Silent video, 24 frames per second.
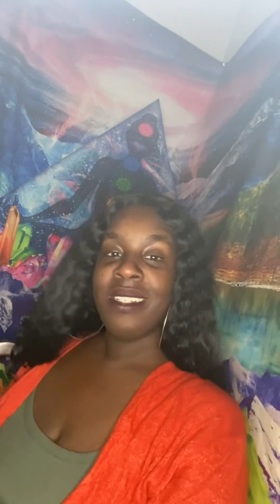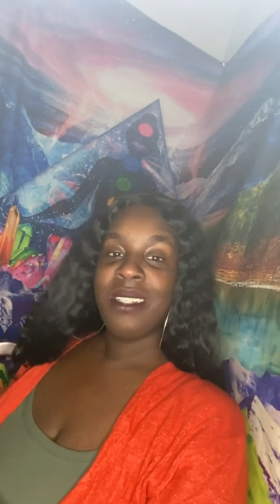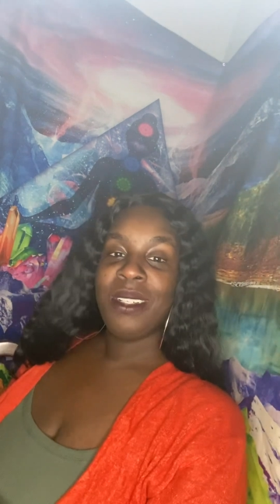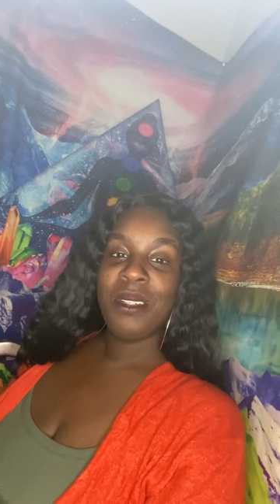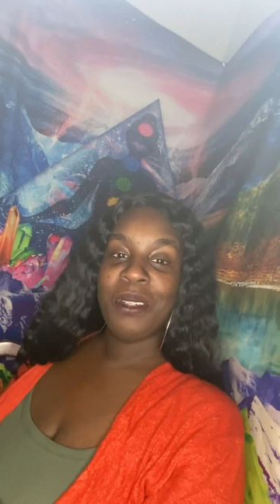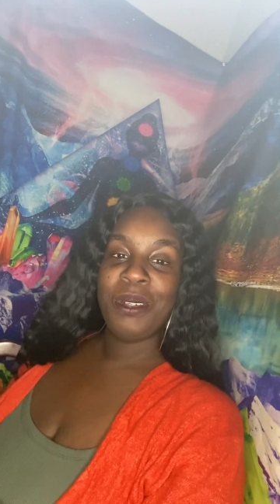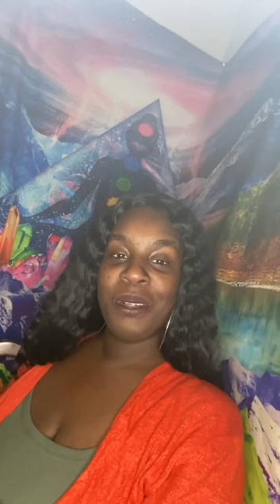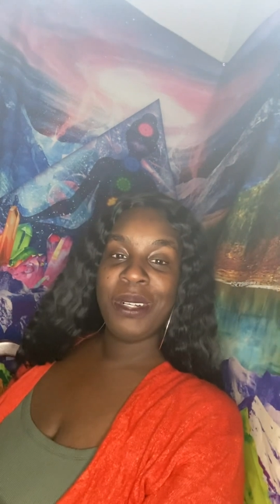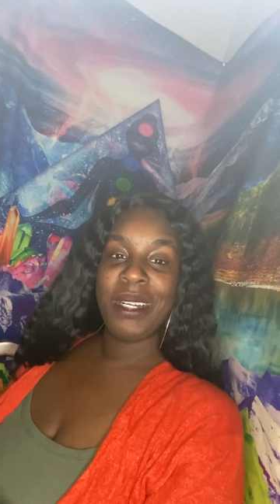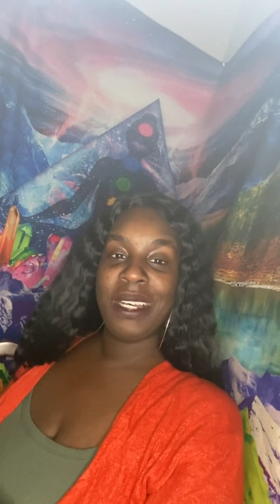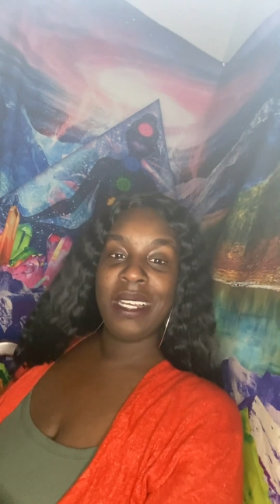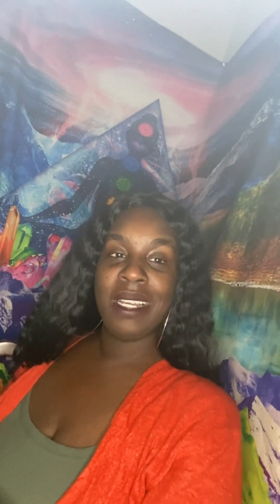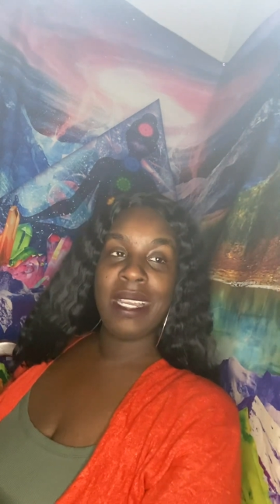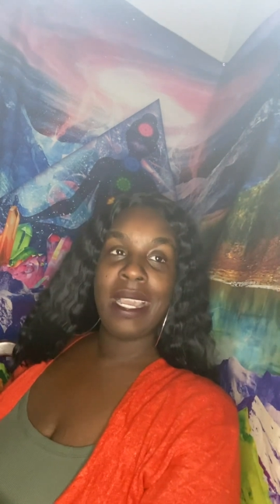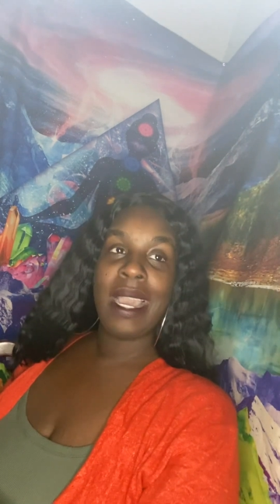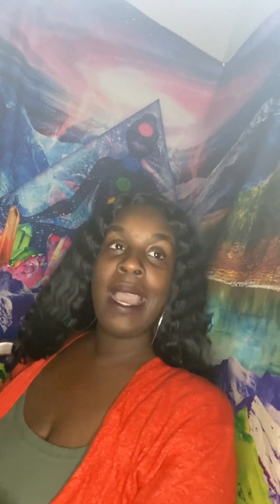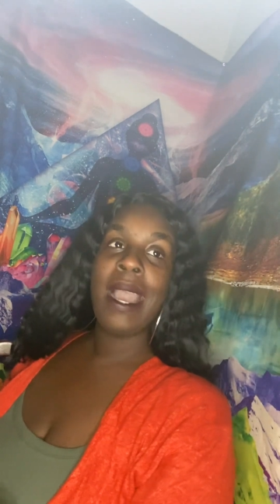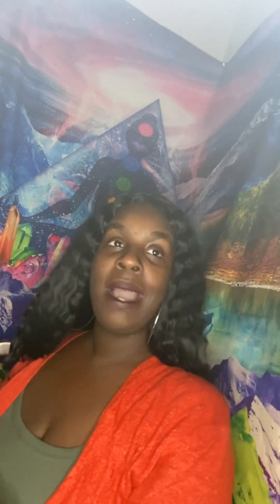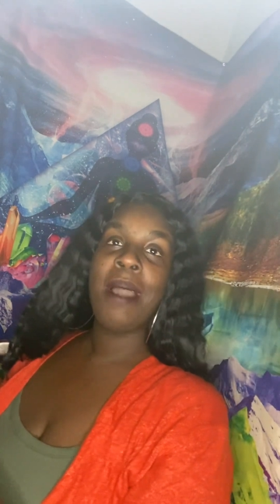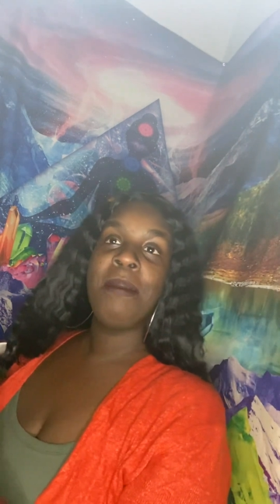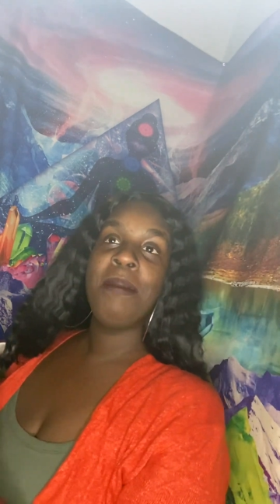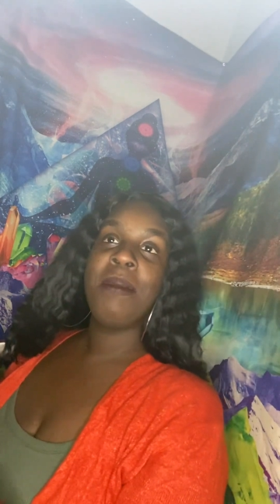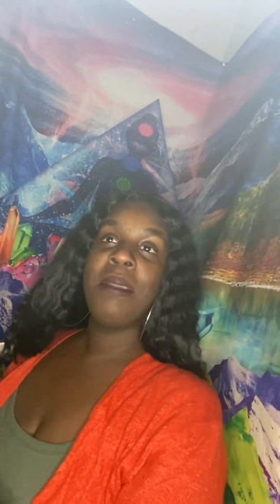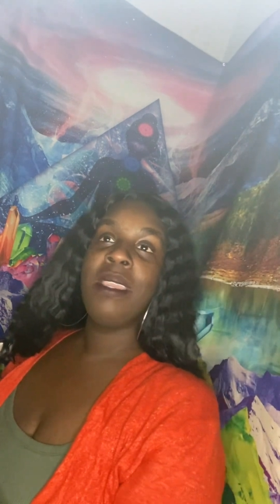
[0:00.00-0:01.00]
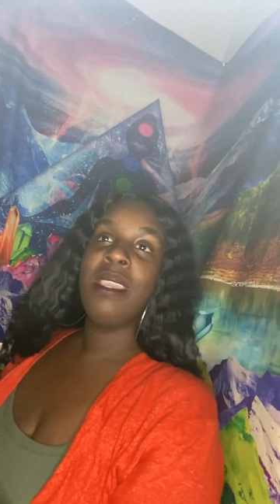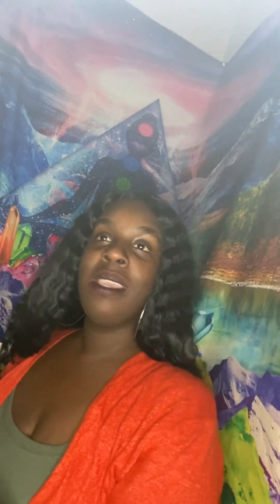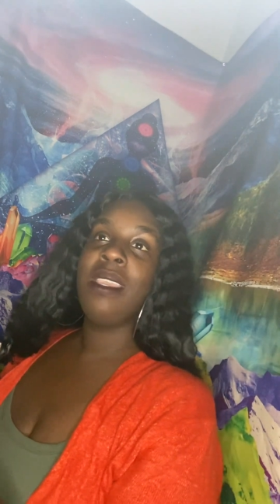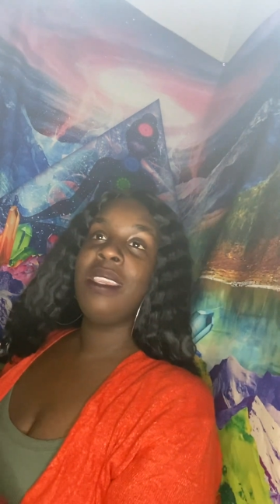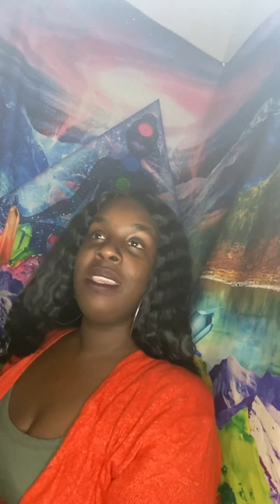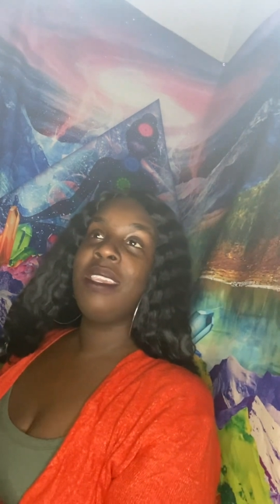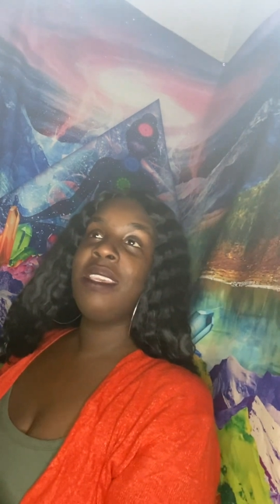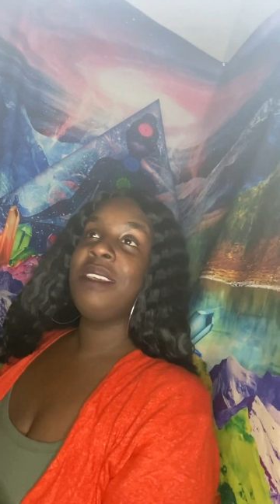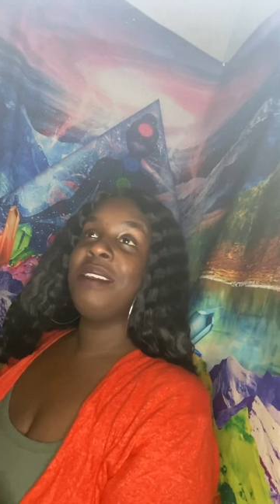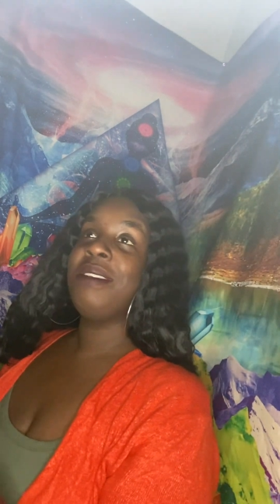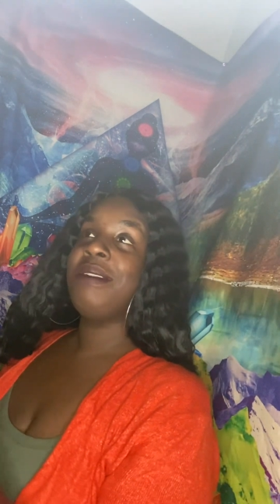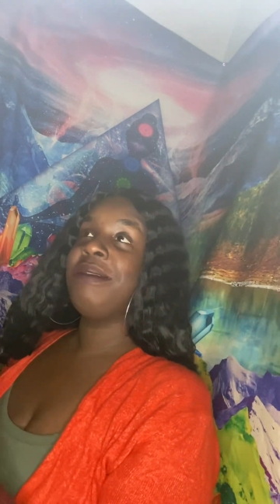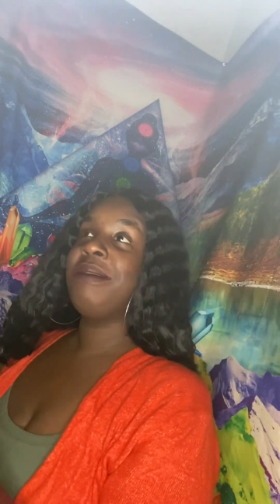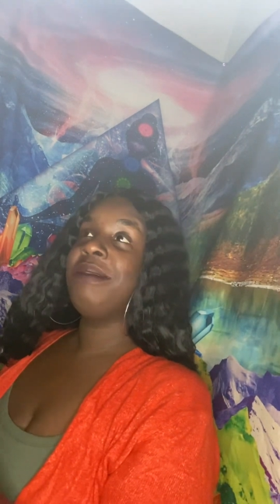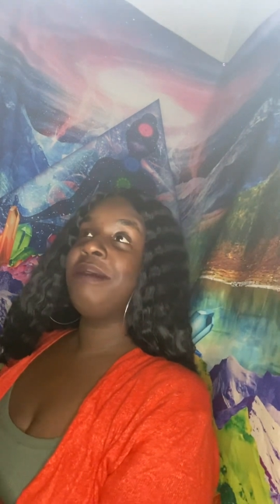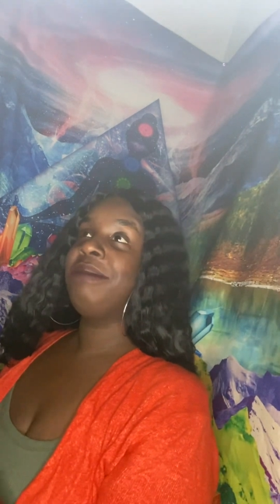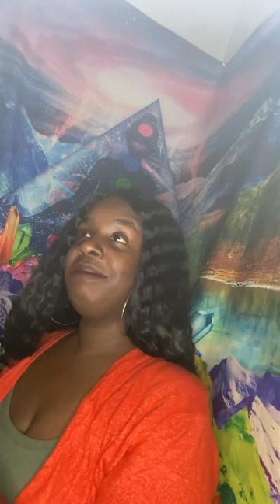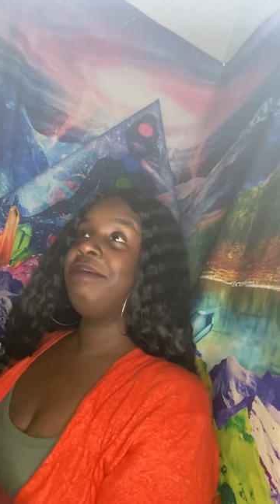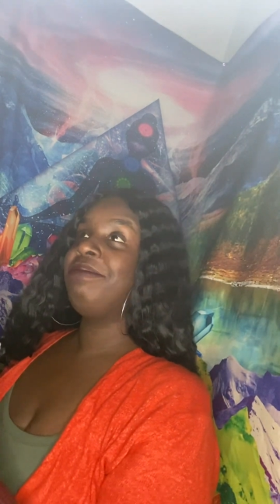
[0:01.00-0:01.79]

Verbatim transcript: or they're copying you.